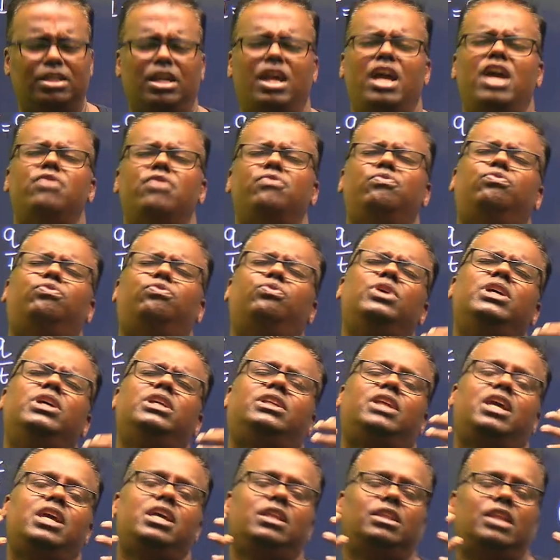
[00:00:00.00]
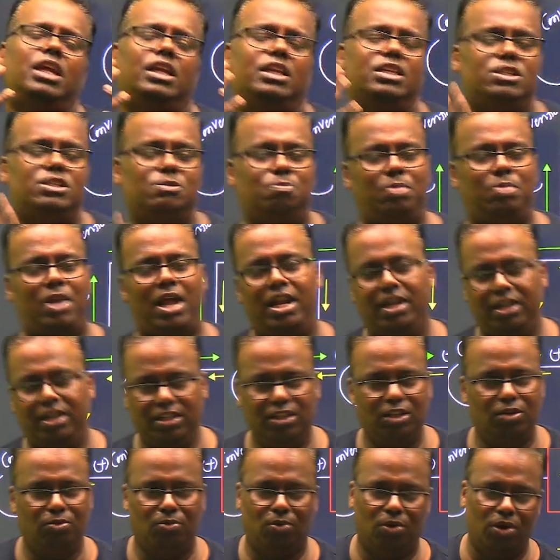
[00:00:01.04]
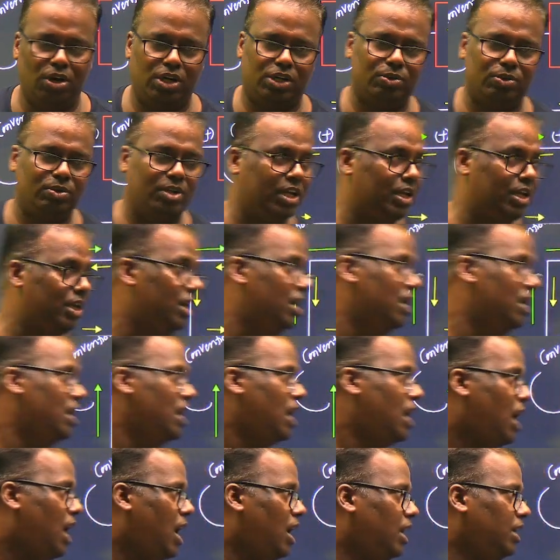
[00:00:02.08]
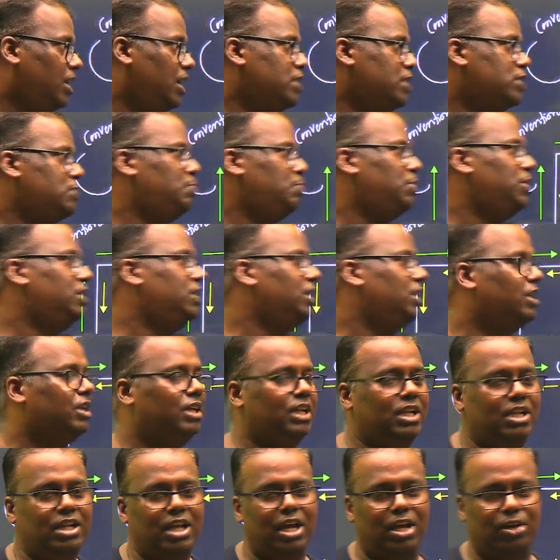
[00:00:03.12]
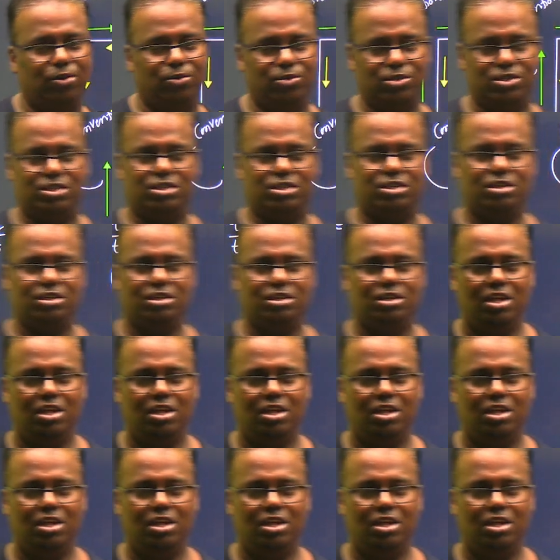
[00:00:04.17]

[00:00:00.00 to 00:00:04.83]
everything that is planned in the world today are as per the green arrows.